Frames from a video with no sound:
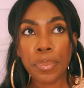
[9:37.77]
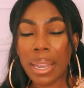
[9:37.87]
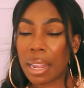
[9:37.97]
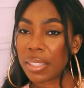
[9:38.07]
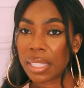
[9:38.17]

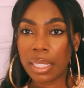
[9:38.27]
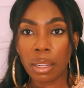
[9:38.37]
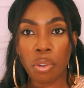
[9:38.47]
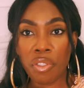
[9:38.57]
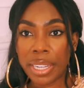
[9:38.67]
And I've said
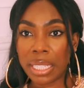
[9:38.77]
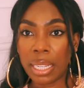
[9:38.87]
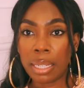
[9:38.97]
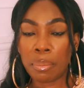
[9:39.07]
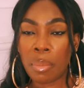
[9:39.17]

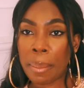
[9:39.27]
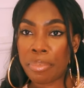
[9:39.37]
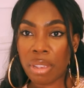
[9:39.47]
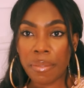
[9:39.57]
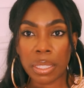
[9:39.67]
already in my
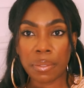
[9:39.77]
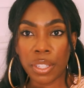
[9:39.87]
previous